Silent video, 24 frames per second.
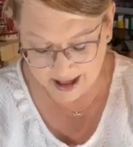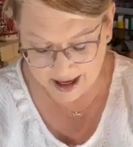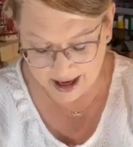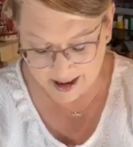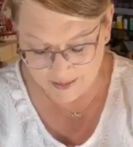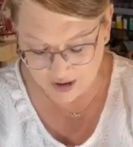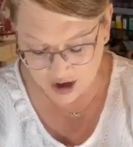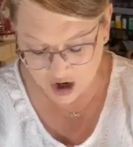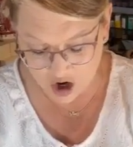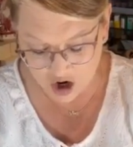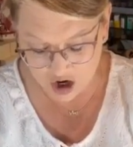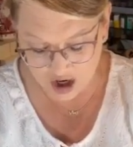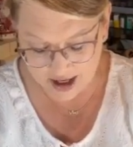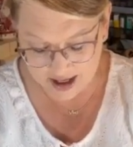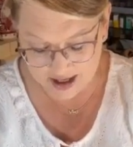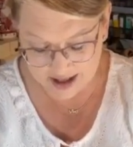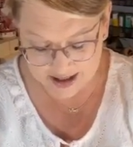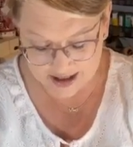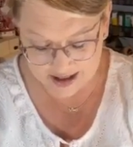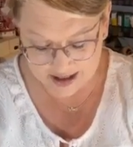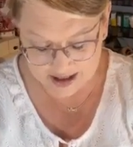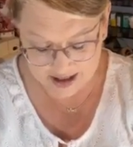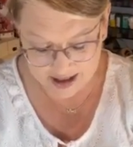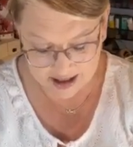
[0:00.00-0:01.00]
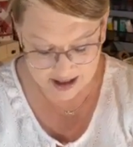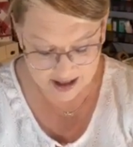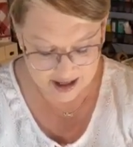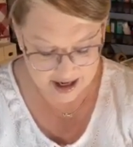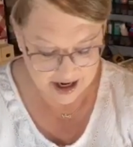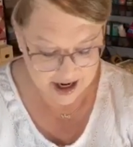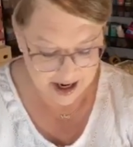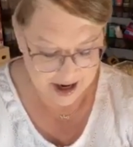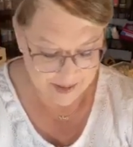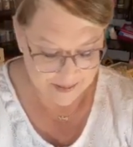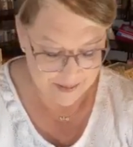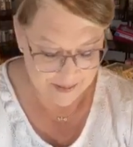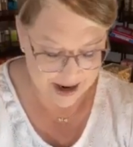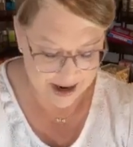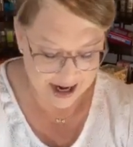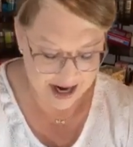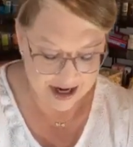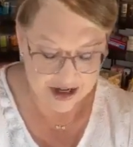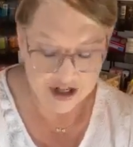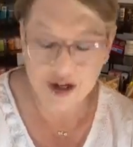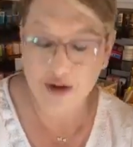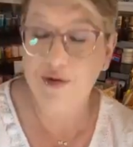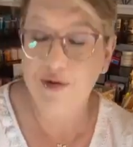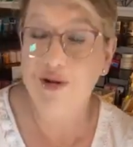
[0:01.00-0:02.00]
I'm an artist, but
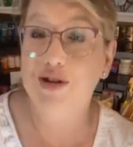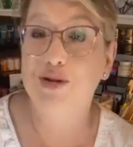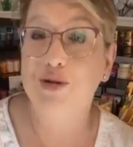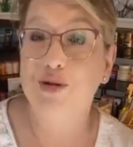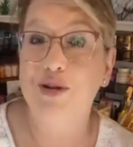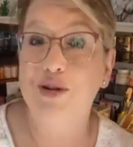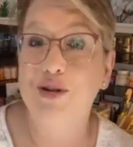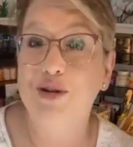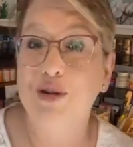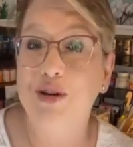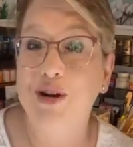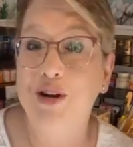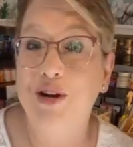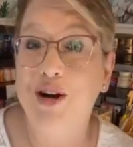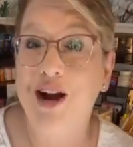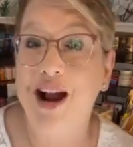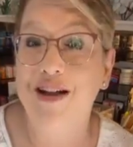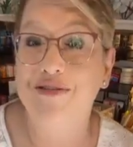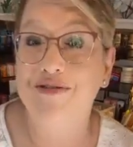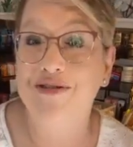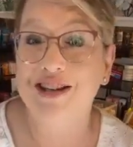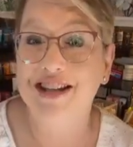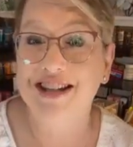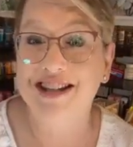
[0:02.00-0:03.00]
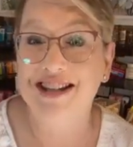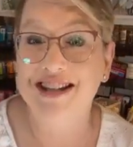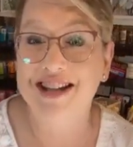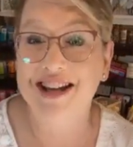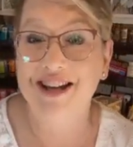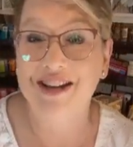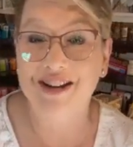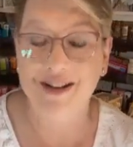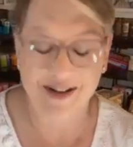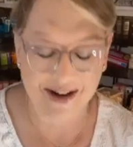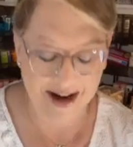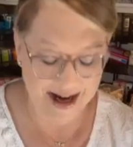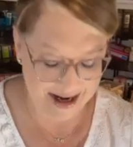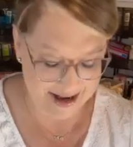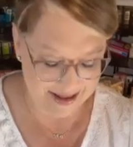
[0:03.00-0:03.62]
I do enjoy doing crafting too.